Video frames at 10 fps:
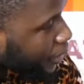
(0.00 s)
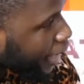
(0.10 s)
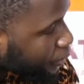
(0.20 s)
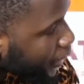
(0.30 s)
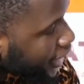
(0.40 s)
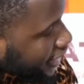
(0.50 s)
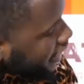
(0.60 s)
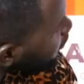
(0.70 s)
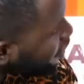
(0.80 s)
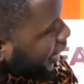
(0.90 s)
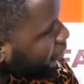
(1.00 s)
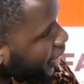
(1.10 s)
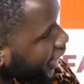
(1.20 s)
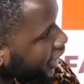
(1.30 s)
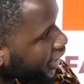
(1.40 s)
appointing a flag
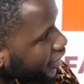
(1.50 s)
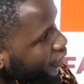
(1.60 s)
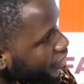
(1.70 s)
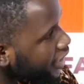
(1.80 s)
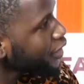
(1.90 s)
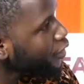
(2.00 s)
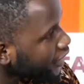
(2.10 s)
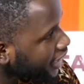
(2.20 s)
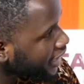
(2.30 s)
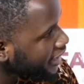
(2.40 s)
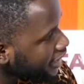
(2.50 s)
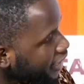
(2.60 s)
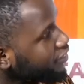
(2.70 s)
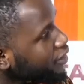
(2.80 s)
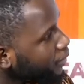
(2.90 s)
bearer or any other leader
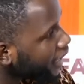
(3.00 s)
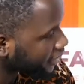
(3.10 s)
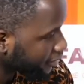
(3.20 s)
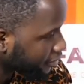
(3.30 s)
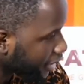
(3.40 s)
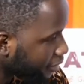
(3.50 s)
of a party,